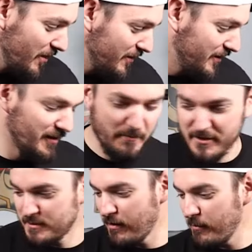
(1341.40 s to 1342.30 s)
Um, I
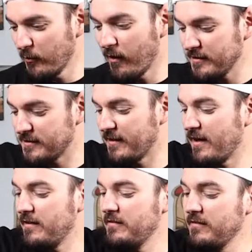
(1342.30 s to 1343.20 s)
should probably wash
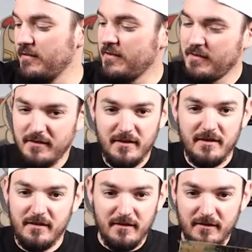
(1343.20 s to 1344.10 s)
that.
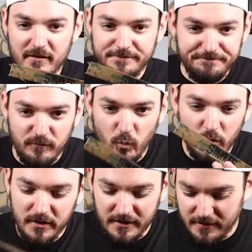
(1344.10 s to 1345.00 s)

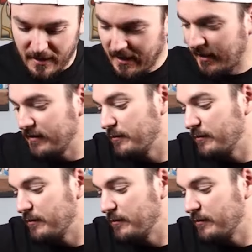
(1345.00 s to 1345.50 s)
Woodland tags.